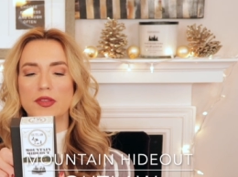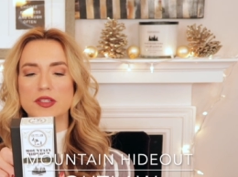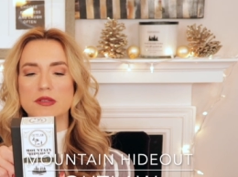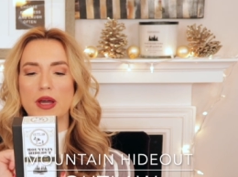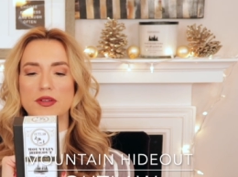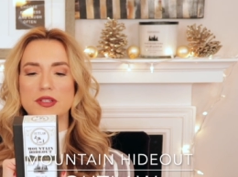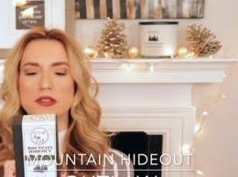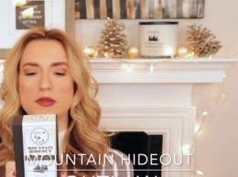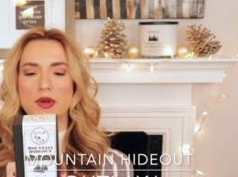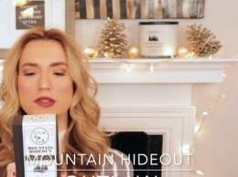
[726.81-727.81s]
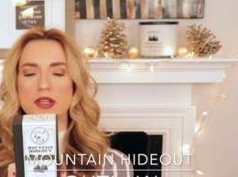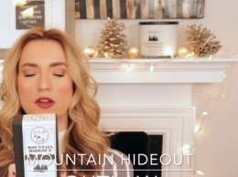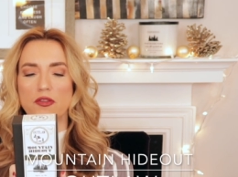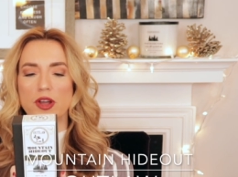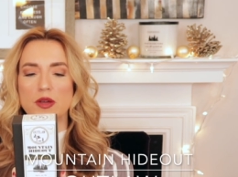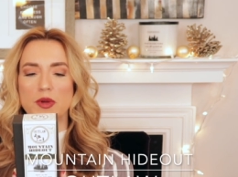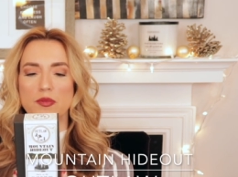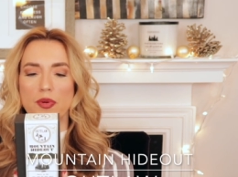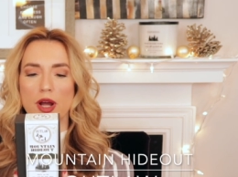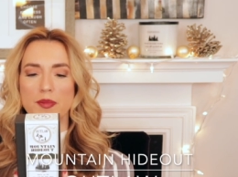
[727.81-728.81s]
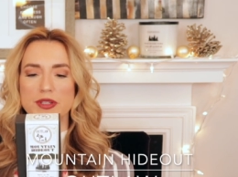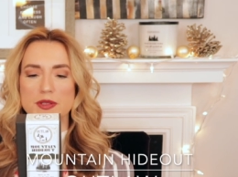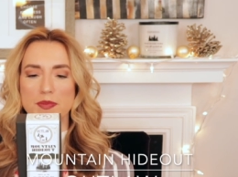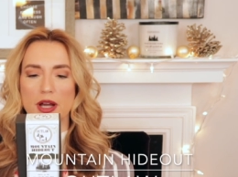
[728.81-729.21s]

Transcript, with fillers: This mountain smells like freedom and promise,